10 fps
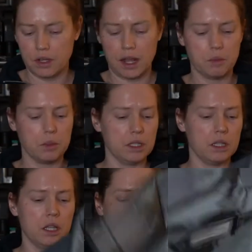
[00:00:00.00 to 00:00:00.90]
it. I really
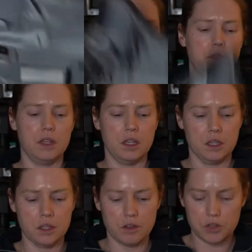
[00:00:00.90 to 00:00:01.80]
love
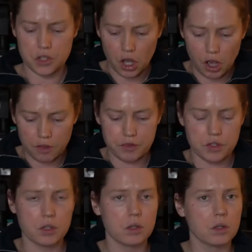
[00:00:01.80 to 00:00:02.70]
the
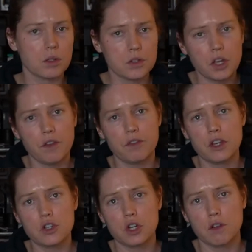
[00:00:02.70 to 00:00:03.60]
soft
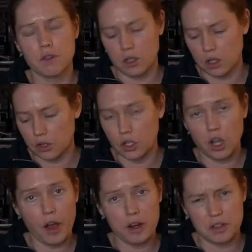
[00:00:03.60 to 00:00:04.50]
nature of the
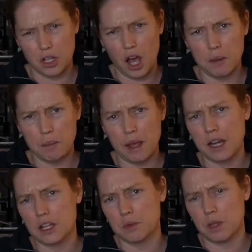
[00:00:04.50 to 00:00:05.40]
cotton. It's a cotton
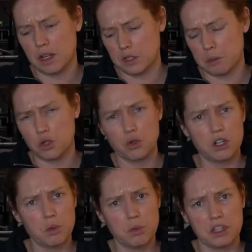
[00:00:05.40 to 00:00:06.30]
bag that has been
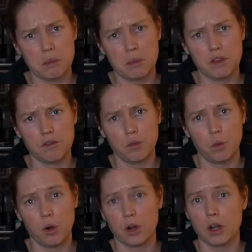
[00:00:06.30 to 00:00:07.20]
treated with something
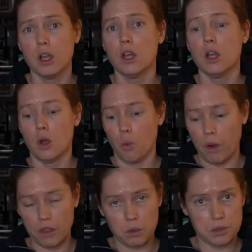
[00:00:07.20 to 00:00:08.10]
for
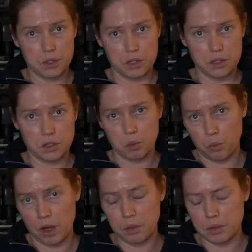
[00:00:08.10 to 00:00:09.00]
weather resistance,
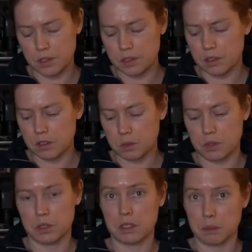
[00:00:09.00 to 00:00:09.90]
rain resistance,
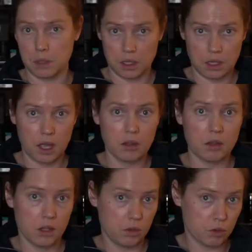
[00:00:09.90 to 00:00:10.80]
which is something, again,
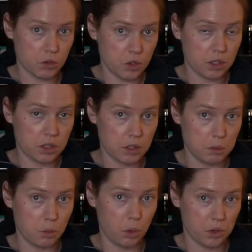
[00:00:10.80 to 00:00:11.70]
that you should
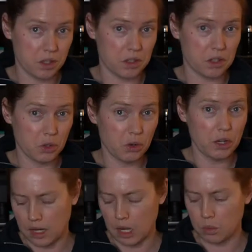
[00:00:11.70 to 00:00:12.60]
worth
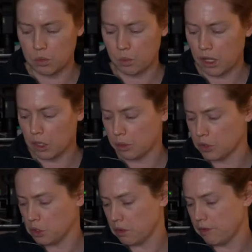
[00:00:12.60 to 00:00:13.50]
considering how well it will
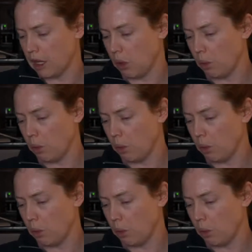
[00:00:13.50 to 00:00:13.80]
do in foul